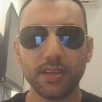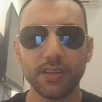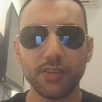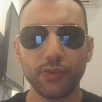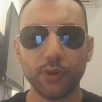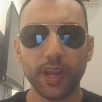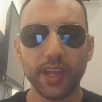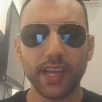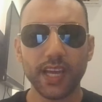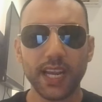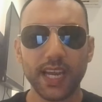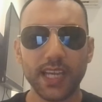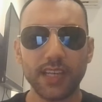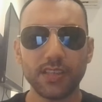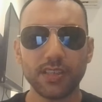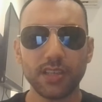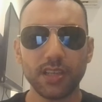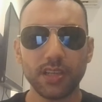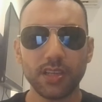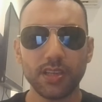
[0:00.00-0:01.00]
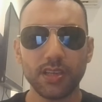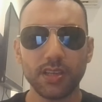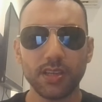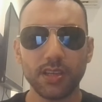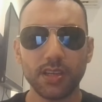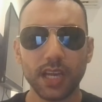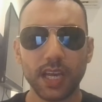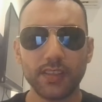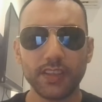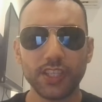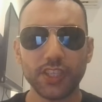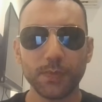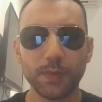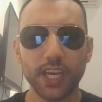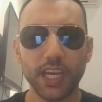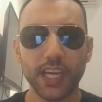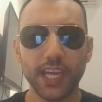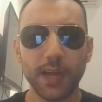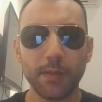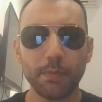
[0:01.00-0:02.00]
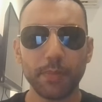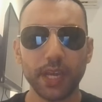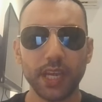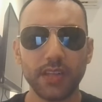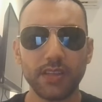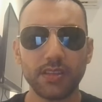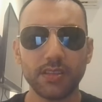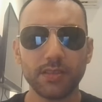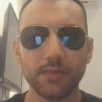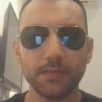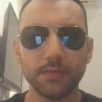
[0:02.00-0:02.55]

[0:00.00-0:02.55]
triangulation and the smear campaign.